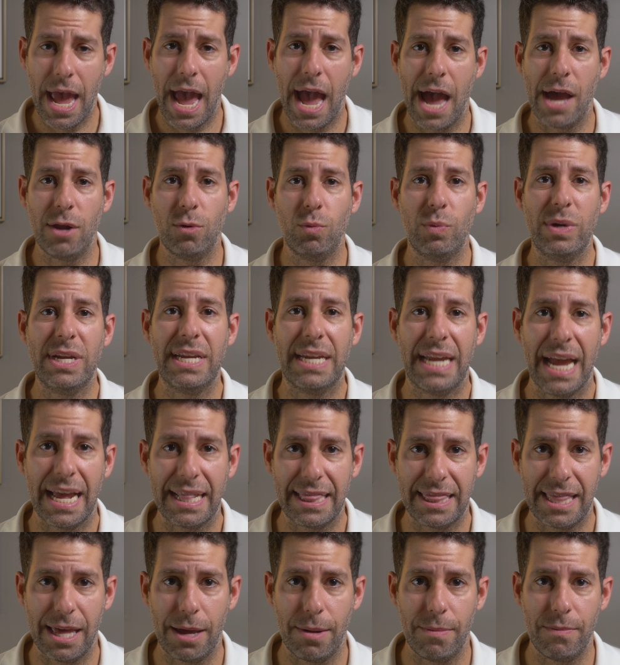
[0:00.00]
And we
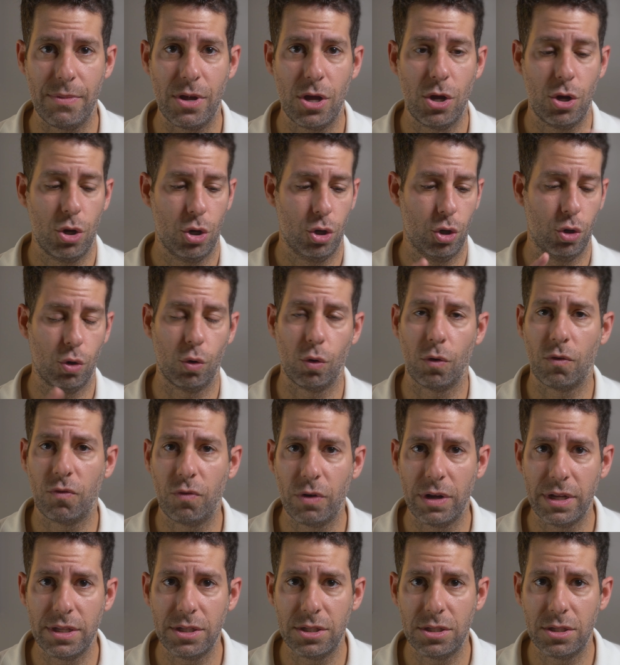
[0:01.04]
get them
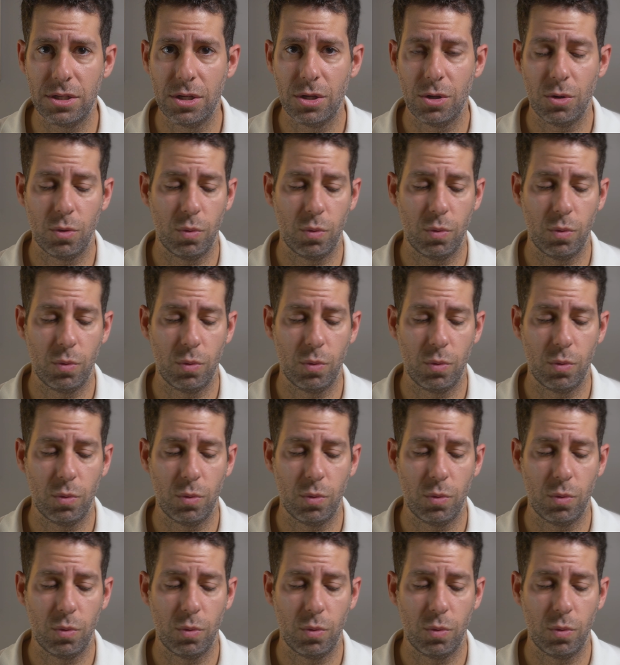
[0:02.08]
girlfriends,